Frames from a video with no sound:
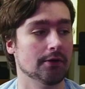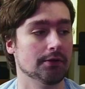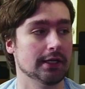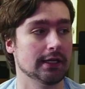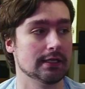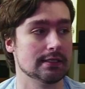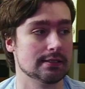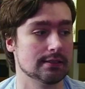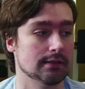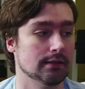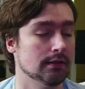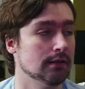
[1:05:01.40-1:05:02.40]
think it's
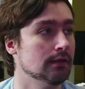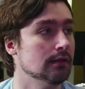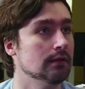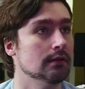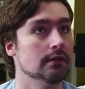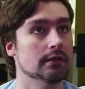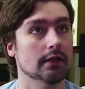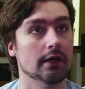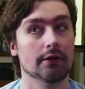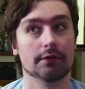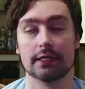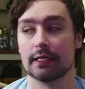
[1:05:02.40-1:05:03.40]
I
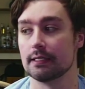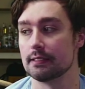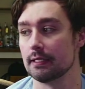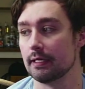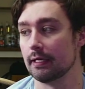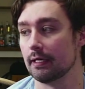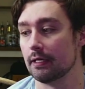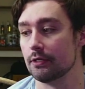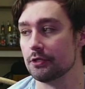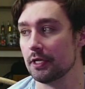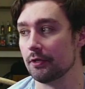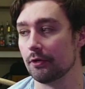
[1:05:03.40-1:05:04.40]
don't think it's a uh,
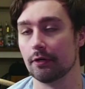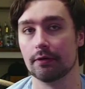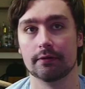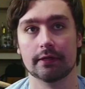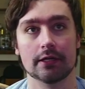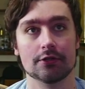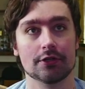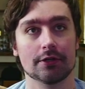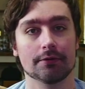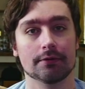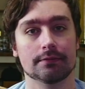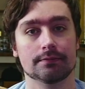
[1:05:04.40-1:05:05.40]
gender issue
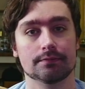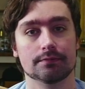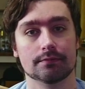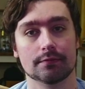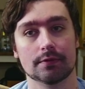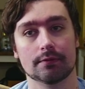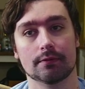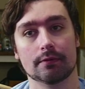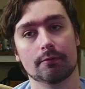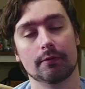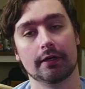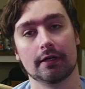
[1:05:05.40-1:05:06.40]

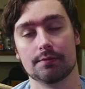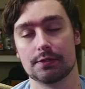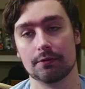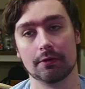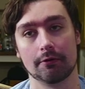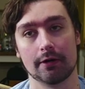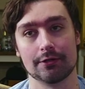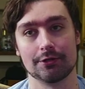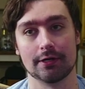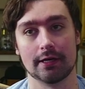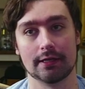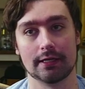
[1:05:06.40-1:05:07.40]
when it comes to
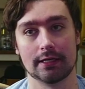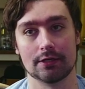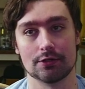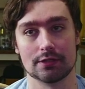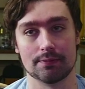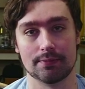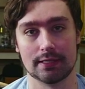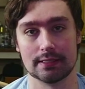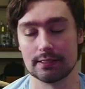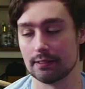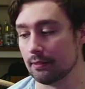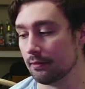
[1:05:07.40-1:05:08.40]
aggression. I think it just depends
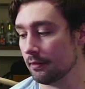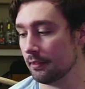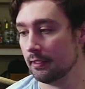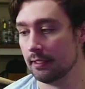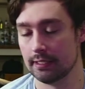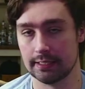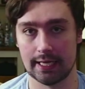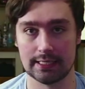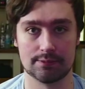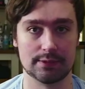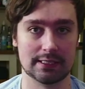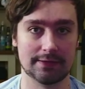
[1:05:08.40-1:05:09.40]
on that
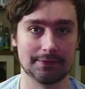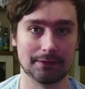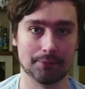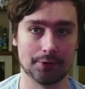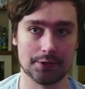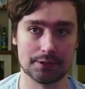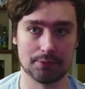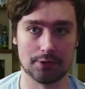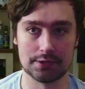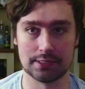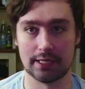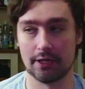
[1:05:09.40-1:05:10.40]
specific bird's
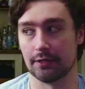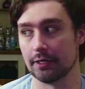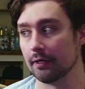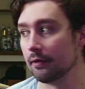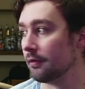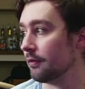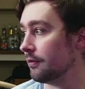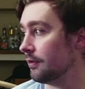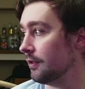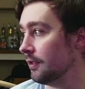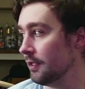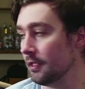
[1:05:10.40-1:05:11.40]
personality.
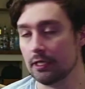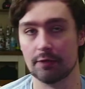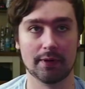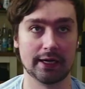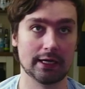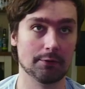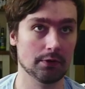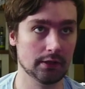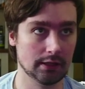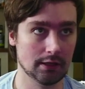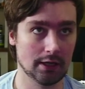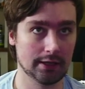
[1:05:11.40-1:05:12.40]
You might get really
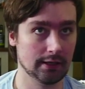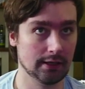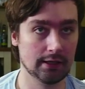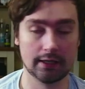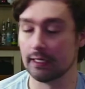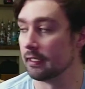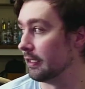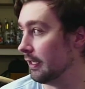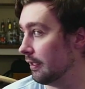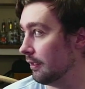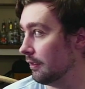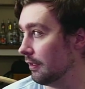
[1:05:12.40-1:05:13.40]
lucky and get
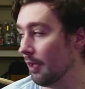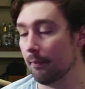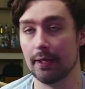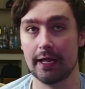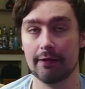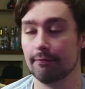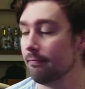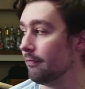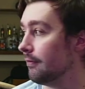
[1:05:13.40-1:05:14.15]
a Maeve